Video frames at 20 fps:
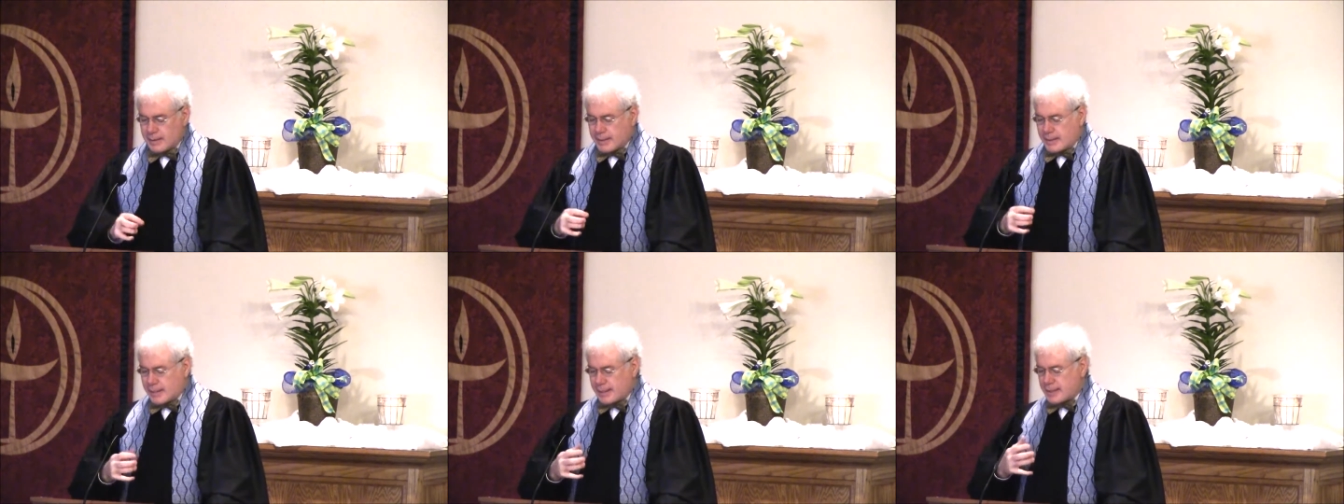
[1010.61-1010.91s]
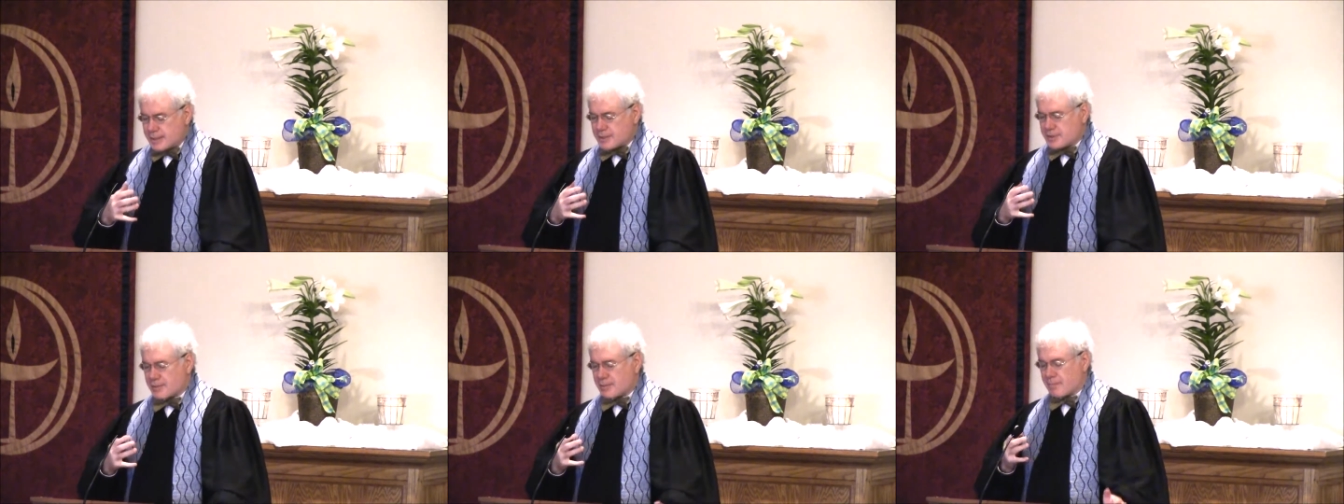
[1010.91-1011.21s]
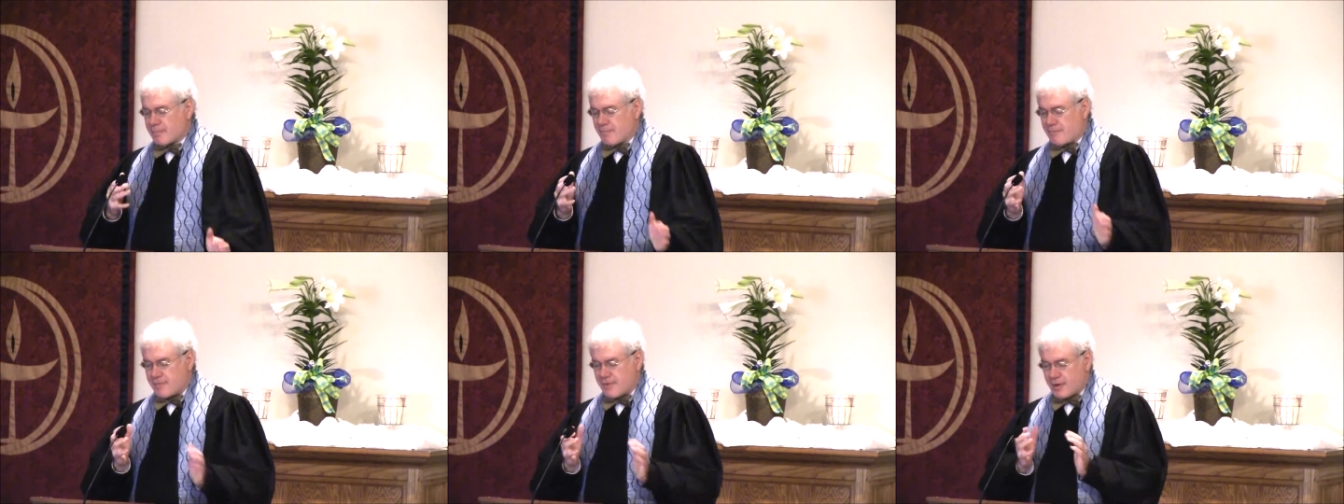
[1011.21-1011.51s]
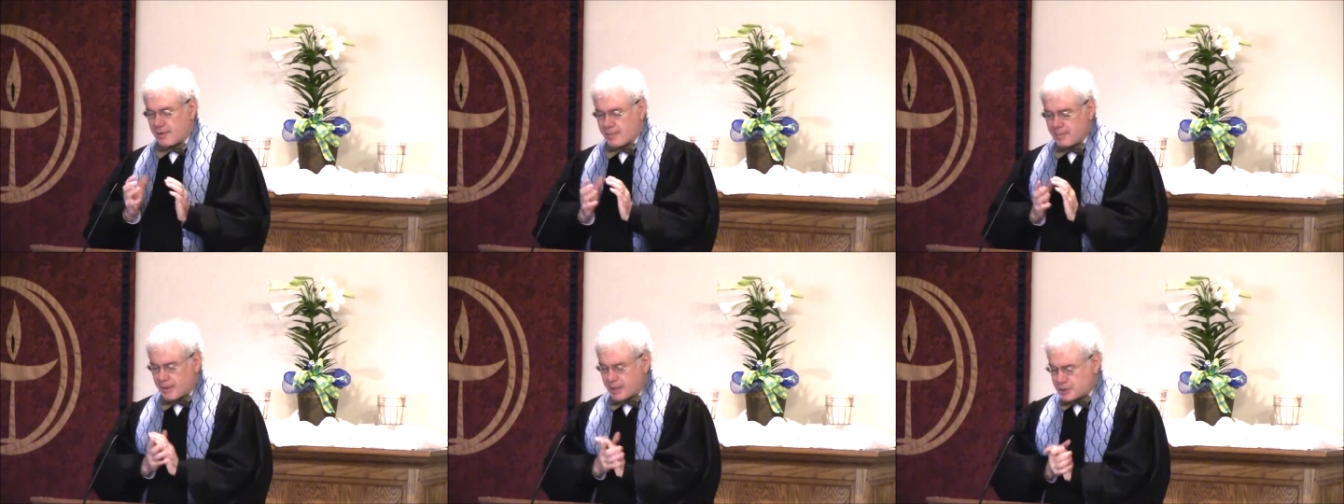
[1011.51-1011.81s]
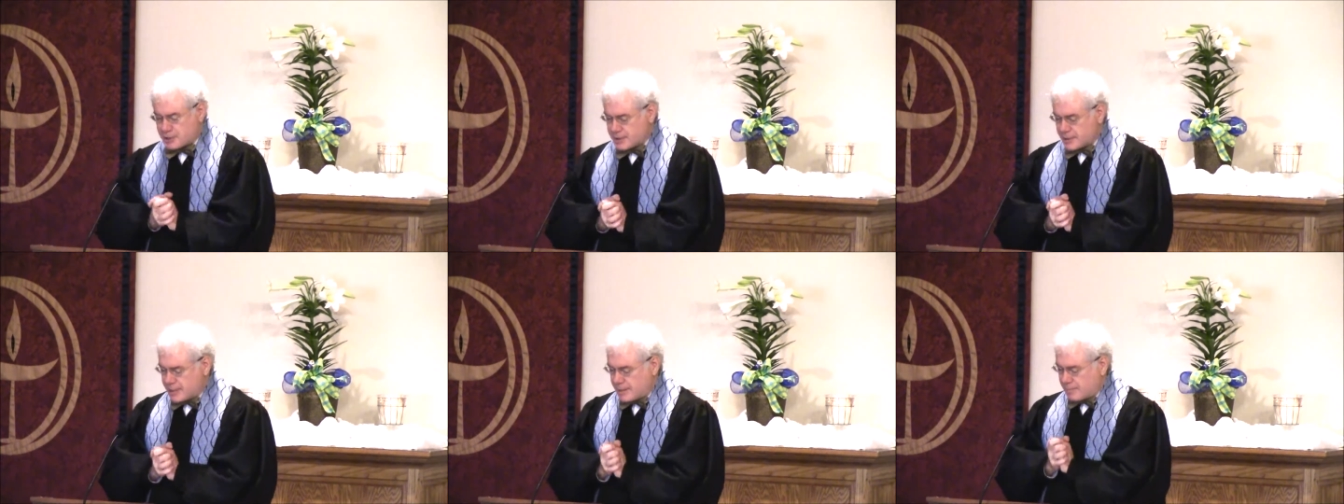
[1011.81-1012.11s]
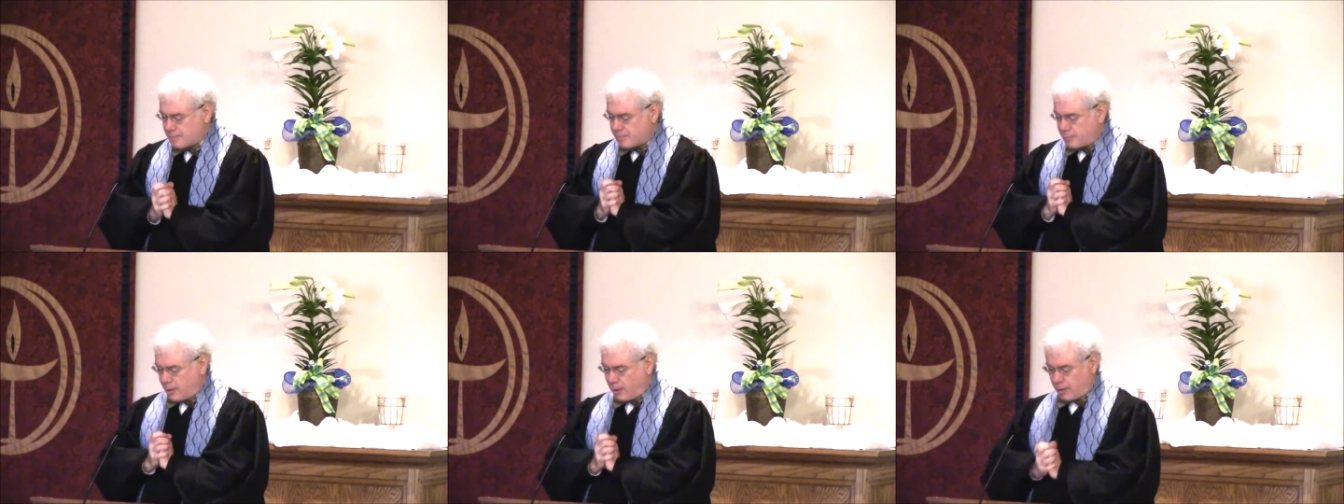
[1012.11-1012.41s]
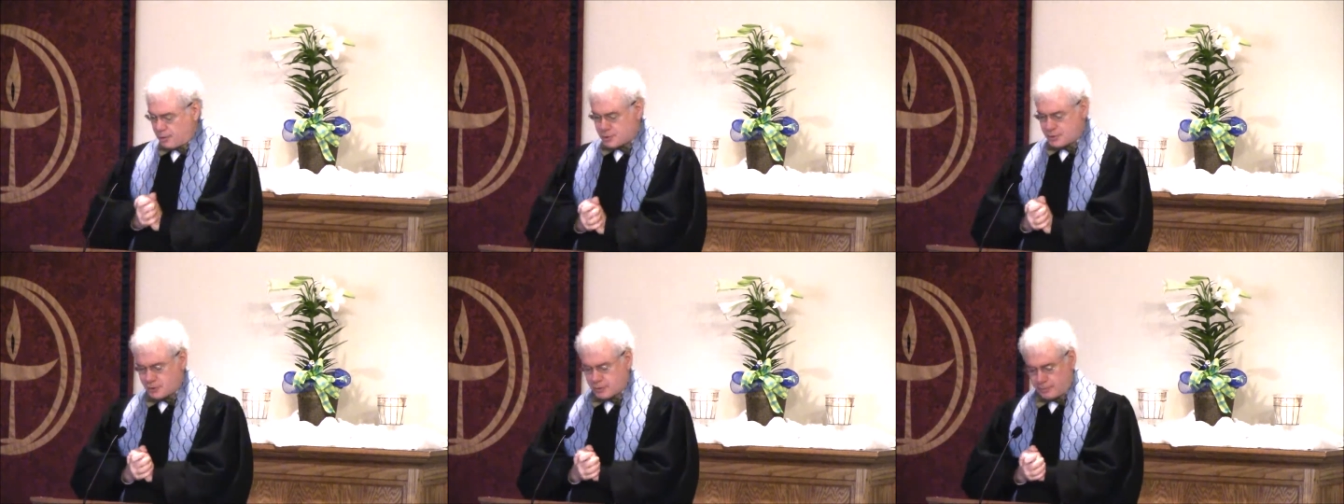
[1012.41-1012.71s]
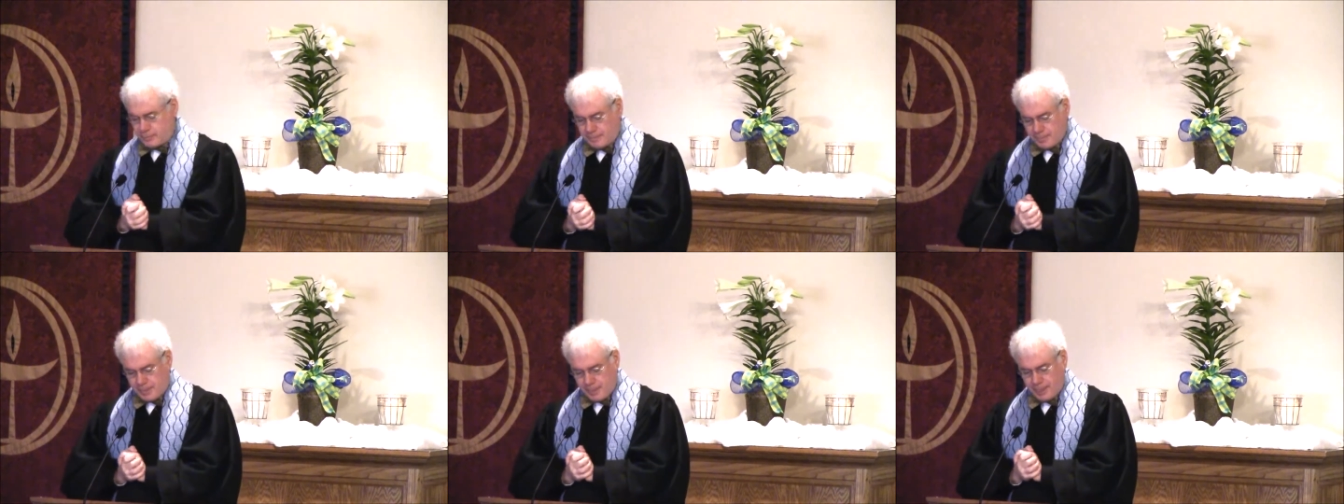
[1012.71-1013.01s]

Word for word: it is very much impartial.